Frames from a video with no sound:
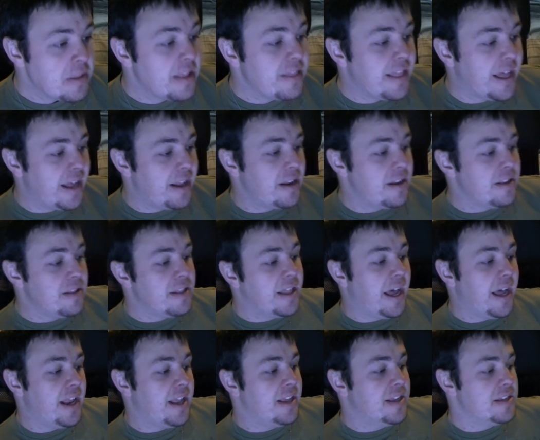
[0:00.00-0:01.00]

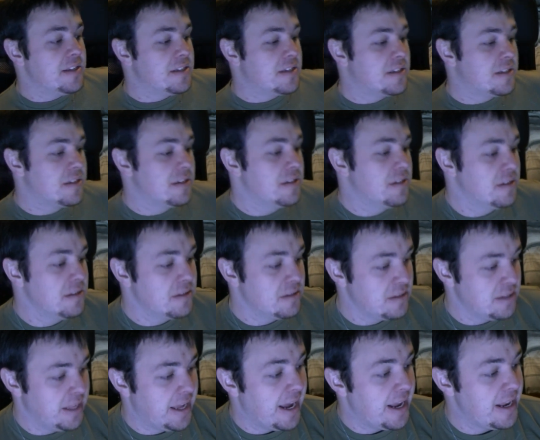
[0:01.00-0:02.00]
that is
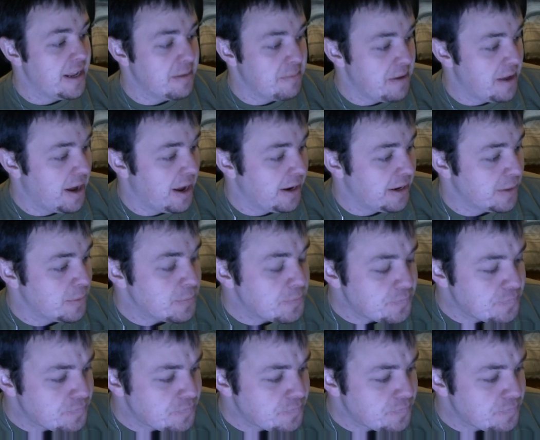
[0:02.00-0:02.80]
the idea behind it.